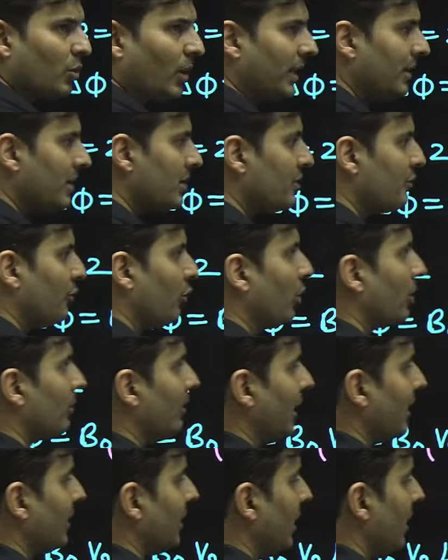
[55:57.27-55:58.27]
is 4 by
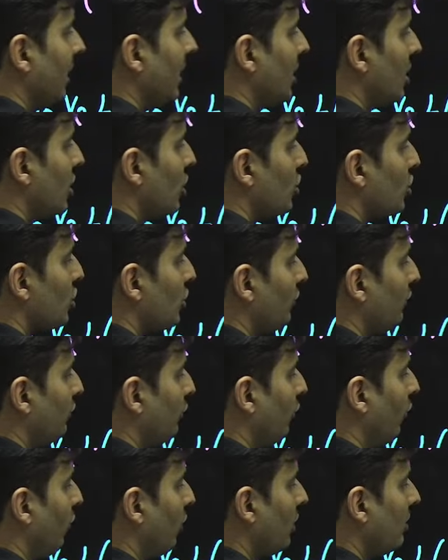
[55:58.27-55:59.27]
3. So
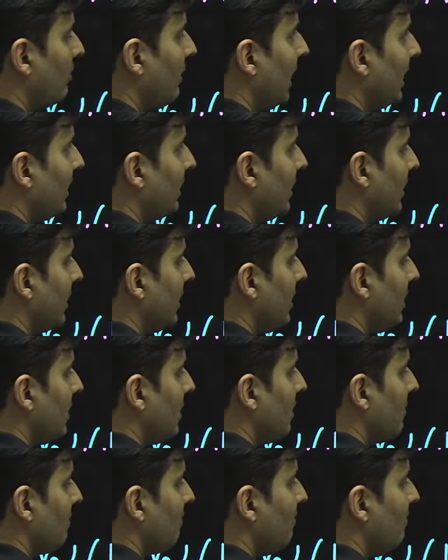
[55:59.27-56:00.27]
4 by 3
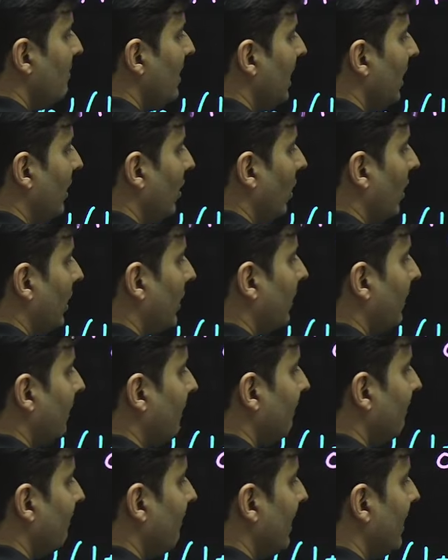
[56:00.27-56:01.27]
B naught
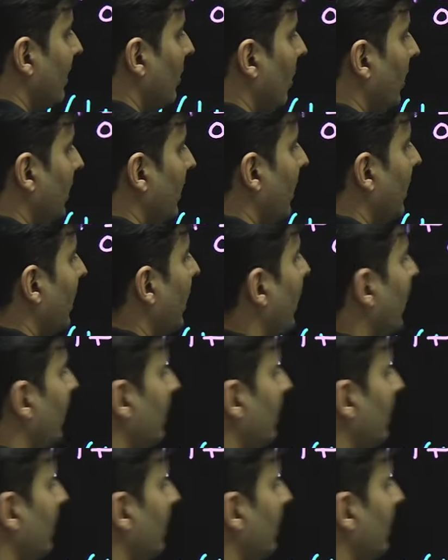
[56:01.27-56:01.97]
V naught L.